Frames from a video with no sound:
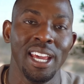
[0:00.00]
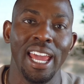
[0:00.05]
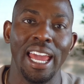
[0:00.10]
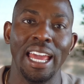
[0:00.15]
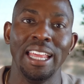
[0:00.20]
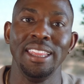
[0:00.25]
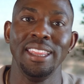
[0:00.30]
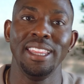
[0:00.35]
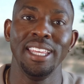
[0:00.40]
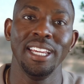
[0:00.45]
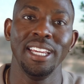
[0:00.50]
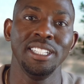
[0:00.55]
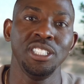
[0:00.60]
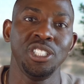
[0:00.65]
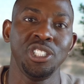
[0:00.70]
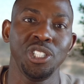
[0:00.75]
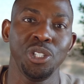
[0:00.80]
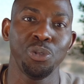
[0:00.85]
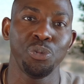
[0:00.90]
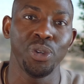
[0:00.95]
and then
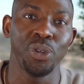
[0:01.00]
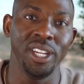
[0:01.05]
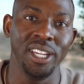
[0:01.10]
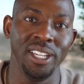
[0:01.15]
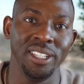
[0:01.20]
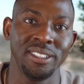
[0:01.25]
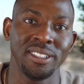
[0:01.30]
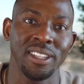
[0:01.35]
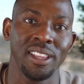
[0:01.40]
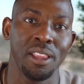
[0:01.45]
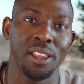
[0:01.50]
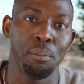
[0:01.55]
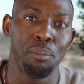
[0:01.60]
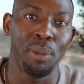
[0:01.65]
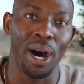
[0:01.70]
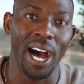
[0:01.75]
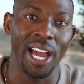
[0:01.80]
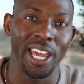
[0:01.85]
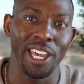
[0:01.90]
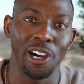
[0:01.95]
she reads the
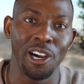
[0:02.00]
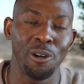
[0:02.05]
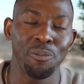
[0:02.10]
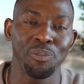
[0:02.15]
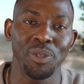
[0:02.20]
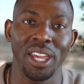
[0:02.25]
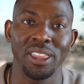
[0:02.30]
bio.